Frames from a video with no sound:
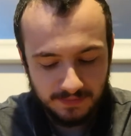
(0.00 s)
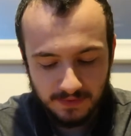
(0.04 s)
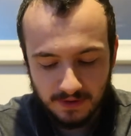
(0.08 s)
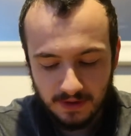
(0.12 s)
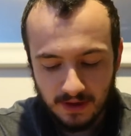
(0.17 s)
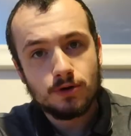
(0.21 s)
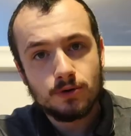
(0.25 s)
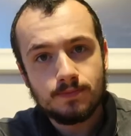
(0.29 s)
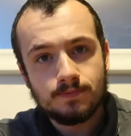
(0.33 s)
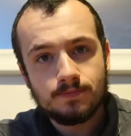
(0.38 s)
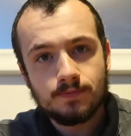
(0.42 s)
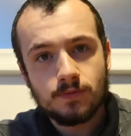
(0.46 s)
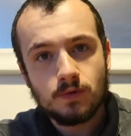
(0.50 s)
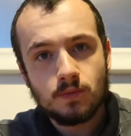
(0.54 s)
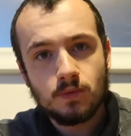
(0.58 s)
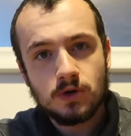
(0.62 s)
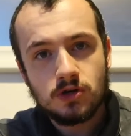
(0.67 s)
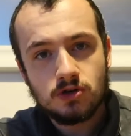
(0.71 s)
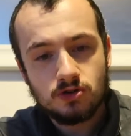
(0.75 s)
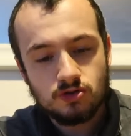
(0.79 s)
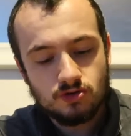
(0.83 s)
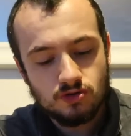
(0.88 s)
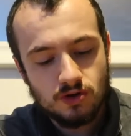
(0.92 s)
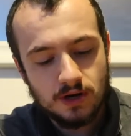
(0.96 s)
Fruit,
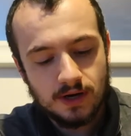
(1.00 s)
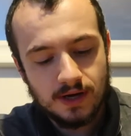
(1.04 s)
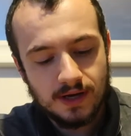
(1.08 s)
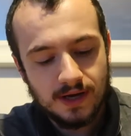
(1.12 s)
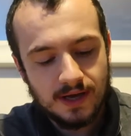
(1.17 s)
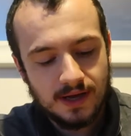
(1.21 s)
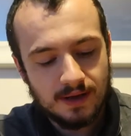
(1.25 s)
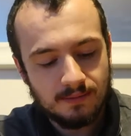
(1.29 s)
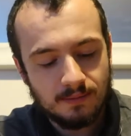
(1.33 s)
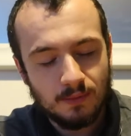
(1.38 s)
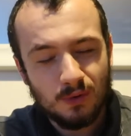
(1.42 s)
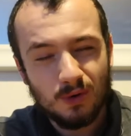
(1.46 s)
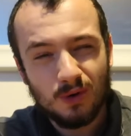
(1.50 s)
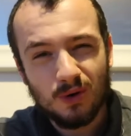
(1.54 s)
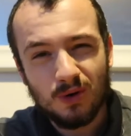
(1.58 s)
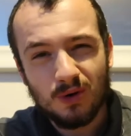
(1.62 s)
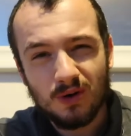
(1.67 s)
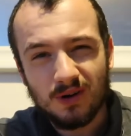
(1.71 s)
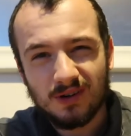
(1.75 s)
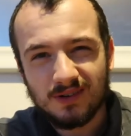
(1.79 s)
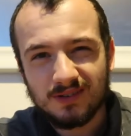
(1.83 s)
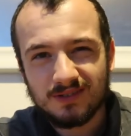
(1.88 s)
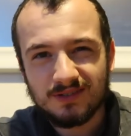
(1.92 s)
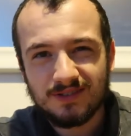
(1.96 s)
we're just trying to get
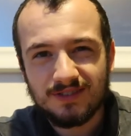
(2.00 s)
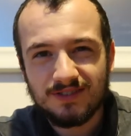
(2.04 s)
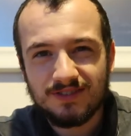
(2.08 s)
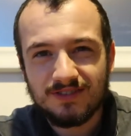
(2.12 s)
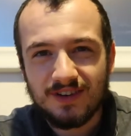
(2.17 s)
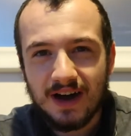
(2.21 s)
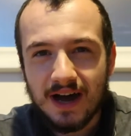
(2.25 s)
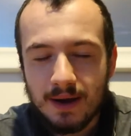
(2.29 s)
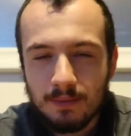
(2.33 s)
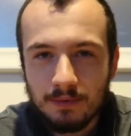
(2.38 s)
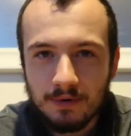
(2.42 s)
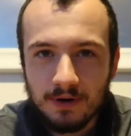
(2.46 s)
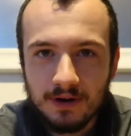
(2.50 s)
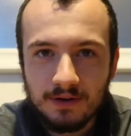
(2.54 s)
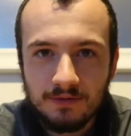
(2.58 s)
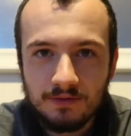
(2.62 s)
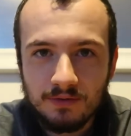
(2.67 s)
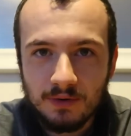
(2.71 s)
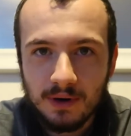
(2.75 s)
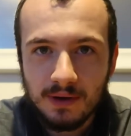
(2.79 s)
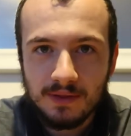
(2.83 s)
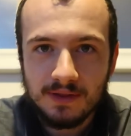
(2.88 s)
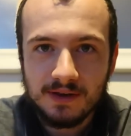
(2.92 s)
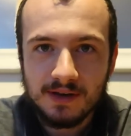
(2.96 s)
more fiber in
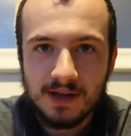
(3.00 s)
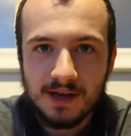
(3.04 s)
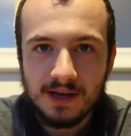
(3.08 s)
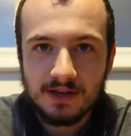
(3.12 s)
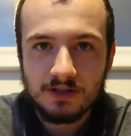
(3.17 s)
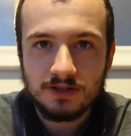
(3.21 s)
throughout the day.